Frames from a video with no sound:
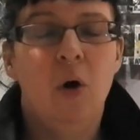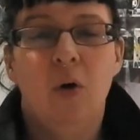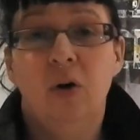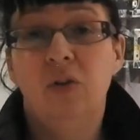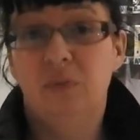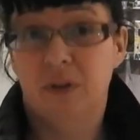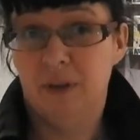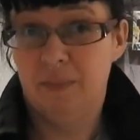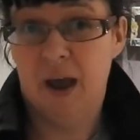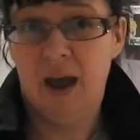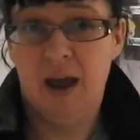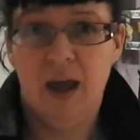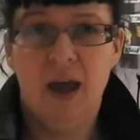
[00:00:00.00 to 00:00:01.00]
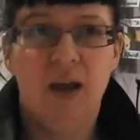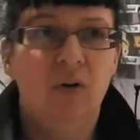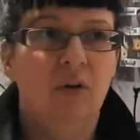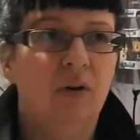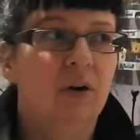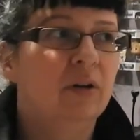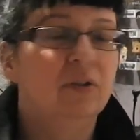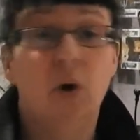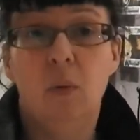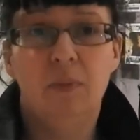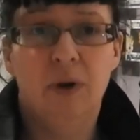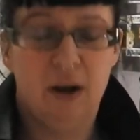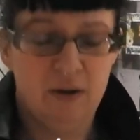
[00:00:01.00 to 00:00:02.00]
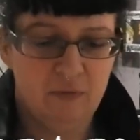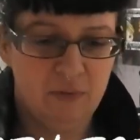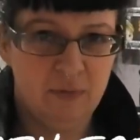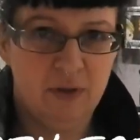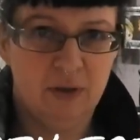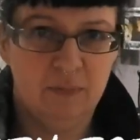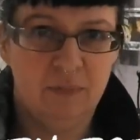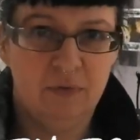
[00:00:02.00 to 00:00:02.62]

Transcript: Or it's really bad, or don't buy from them.